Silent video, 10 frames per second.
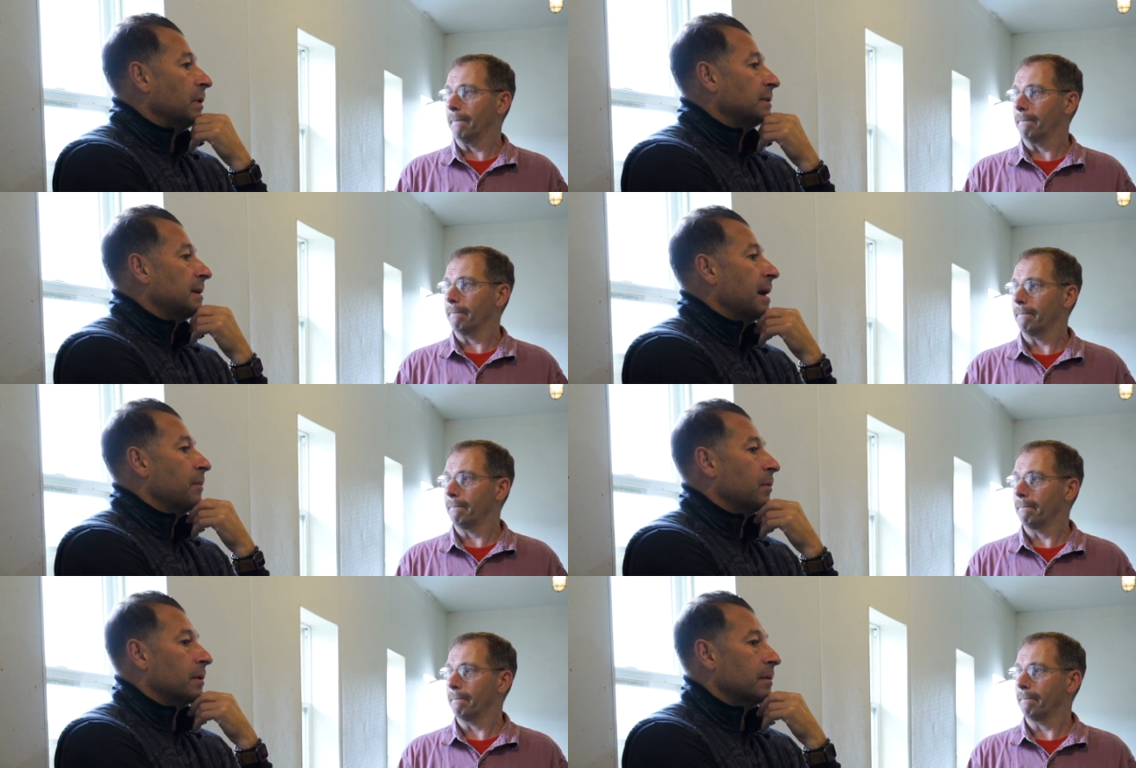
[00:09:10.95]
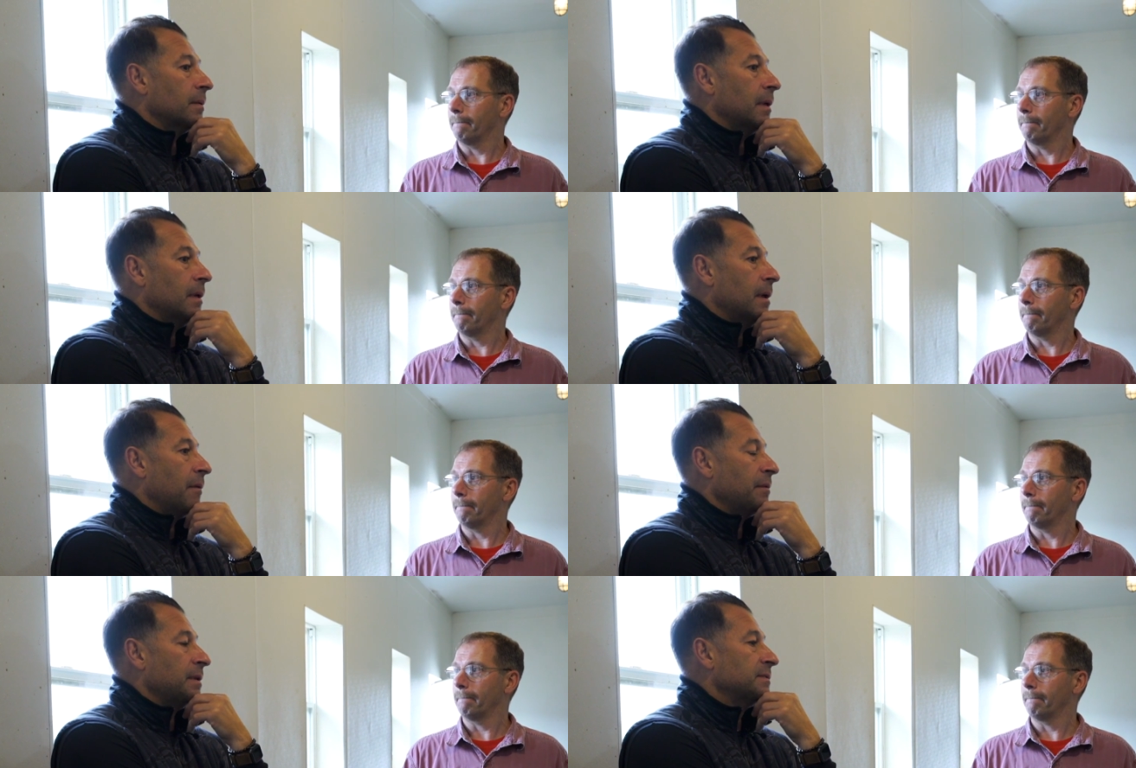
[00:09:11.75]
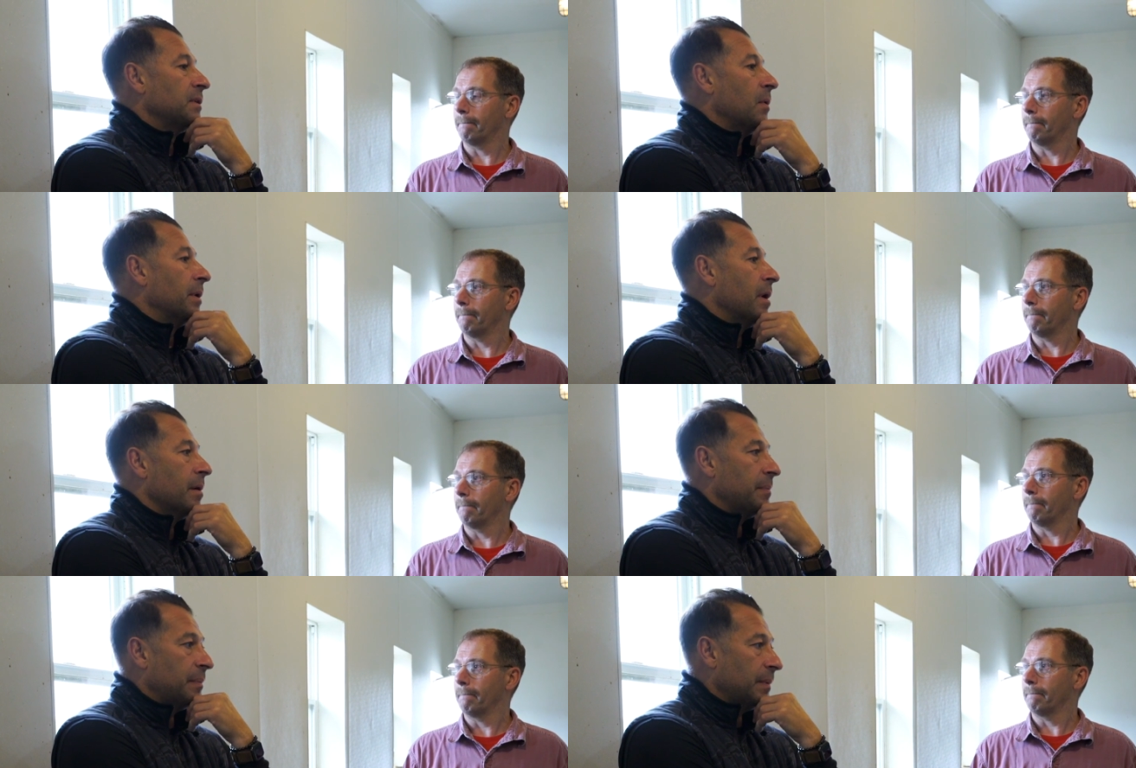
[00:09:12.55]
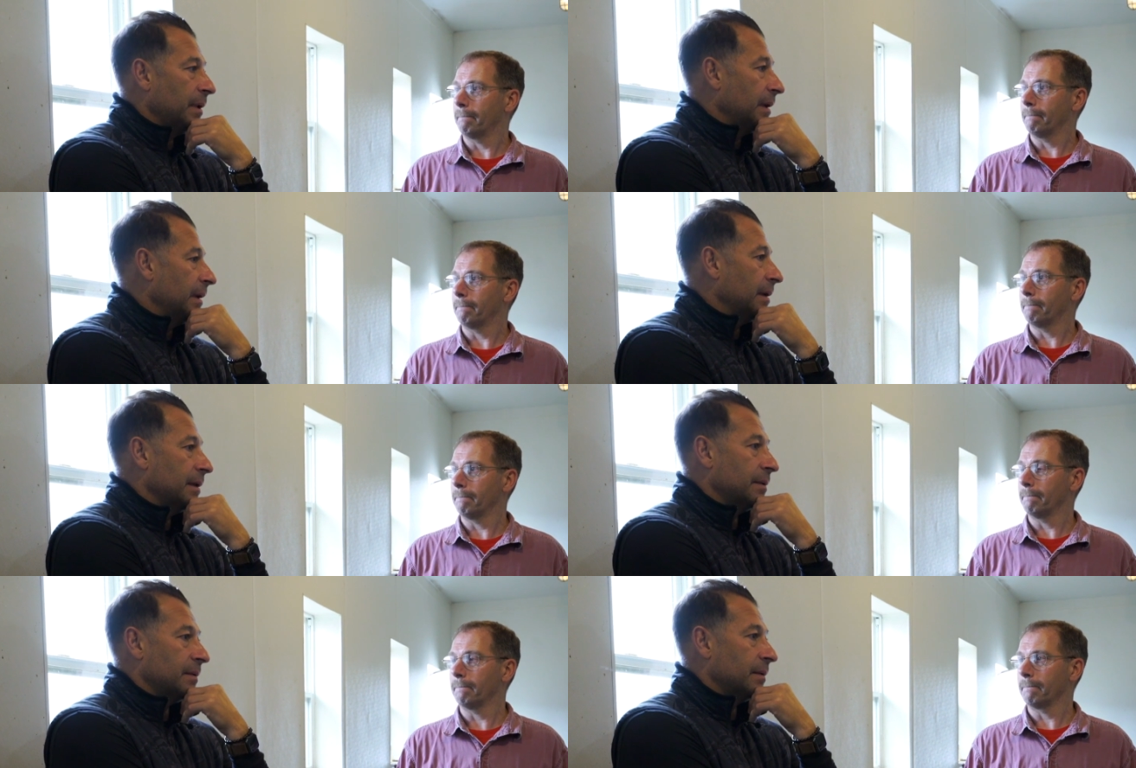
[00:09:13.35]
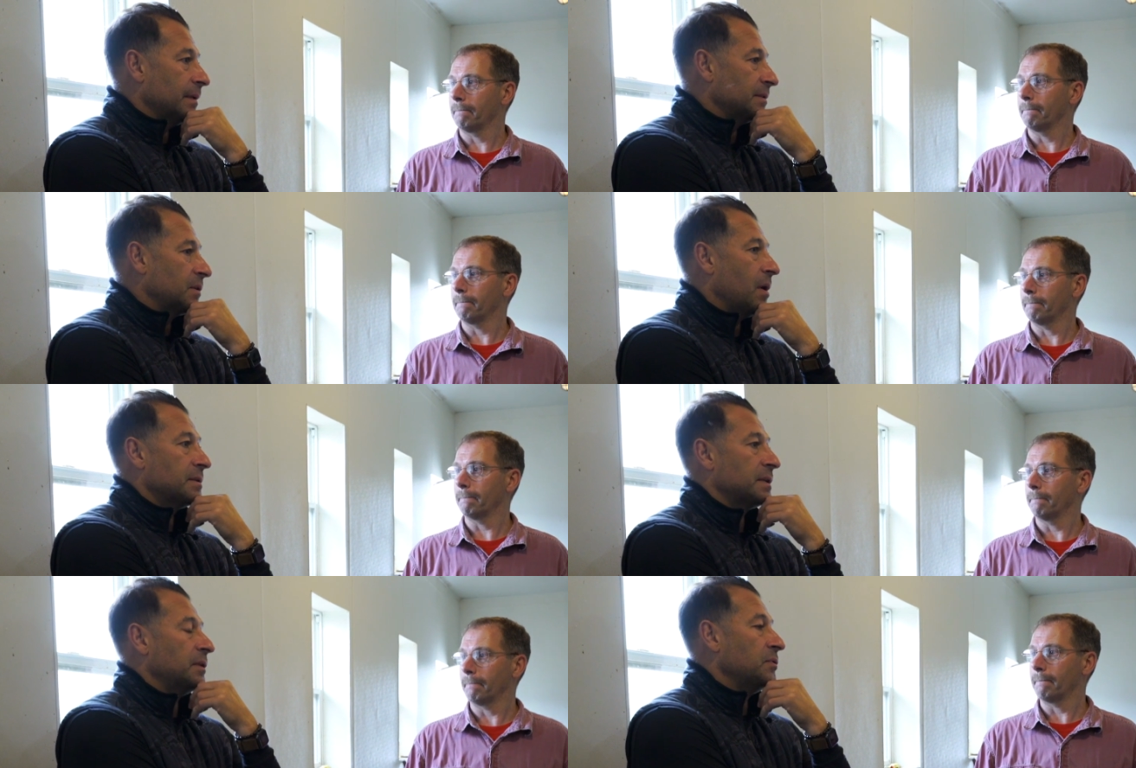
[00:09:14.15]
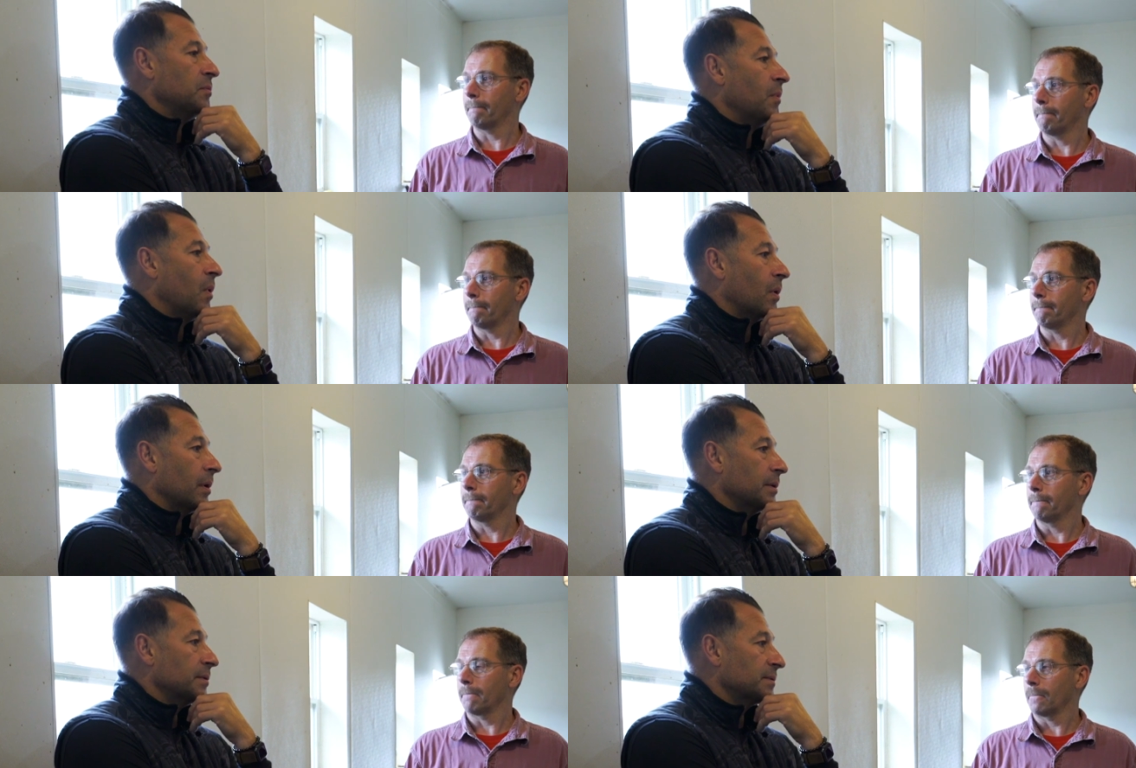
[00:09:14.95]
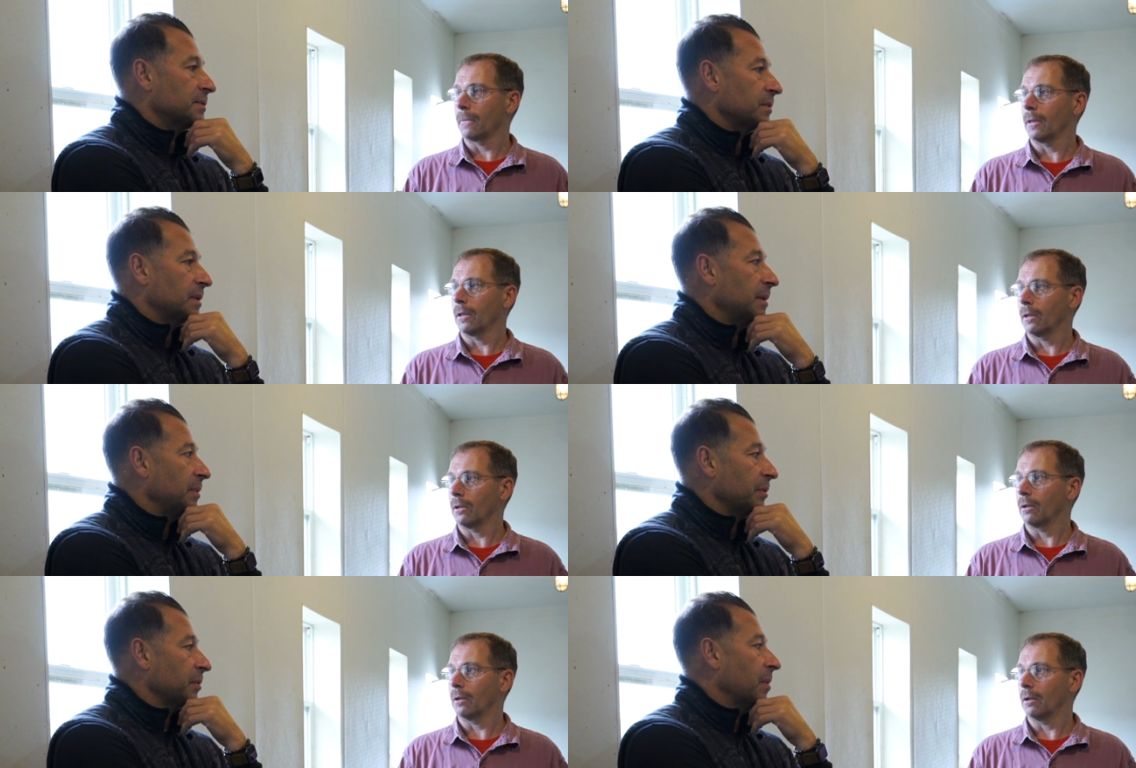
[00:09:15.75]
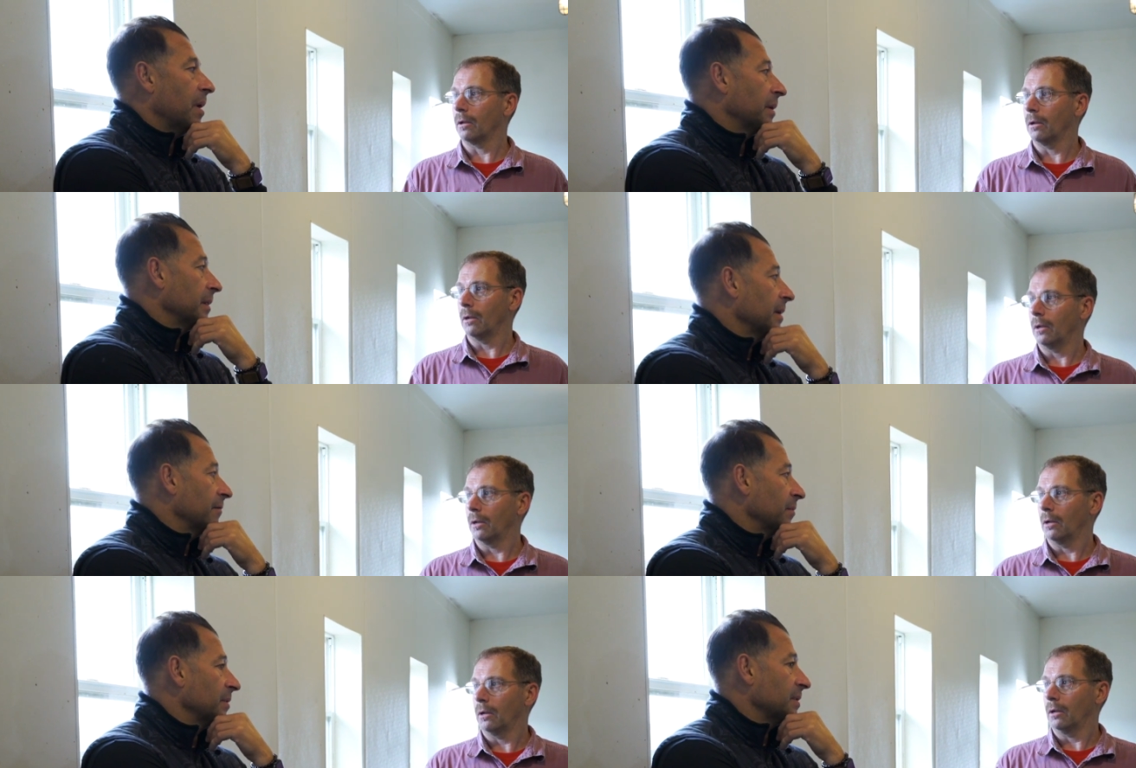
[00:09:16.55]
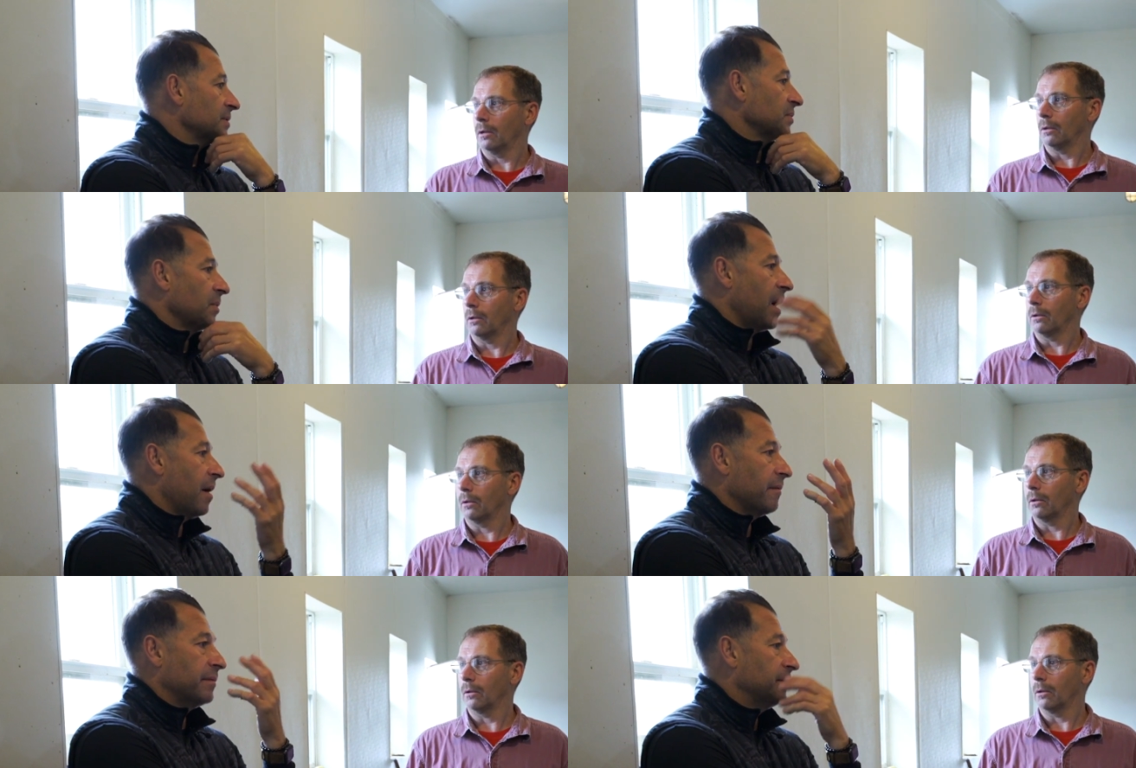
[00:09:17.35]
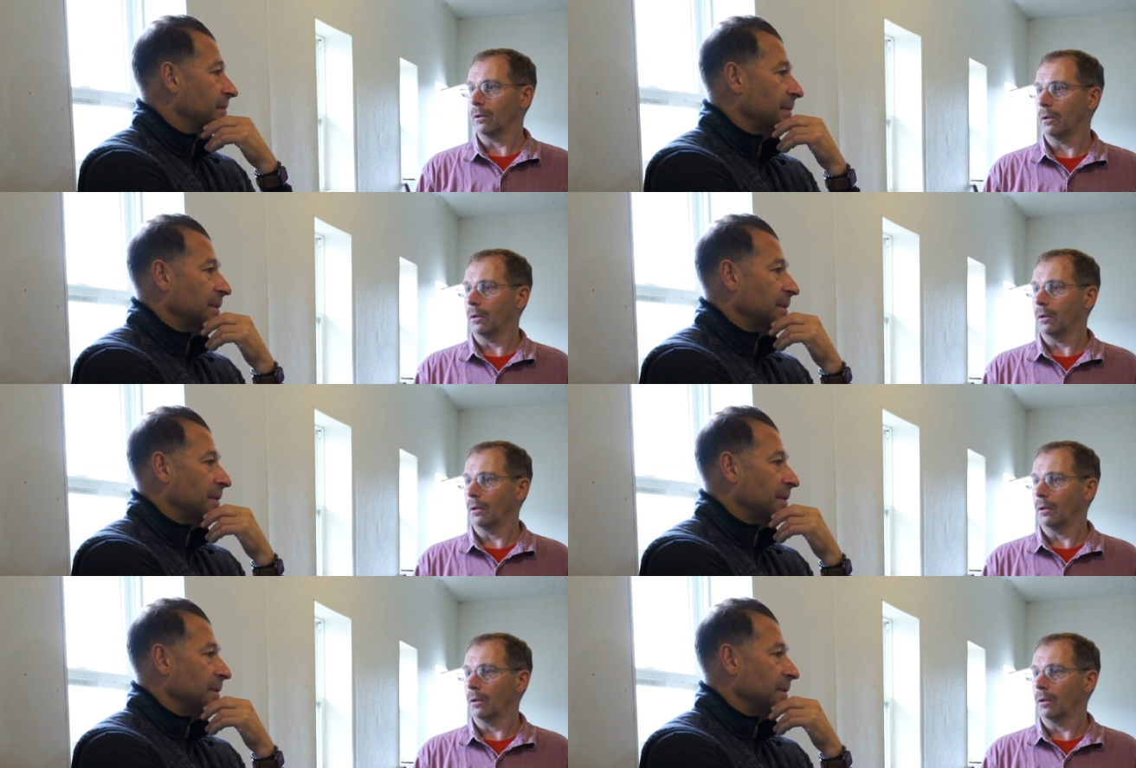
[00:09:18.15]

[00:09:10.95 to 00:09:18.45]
Speaker 1: in a time where everything's going up and it's costing you more, you're still keeping your quality level because you have,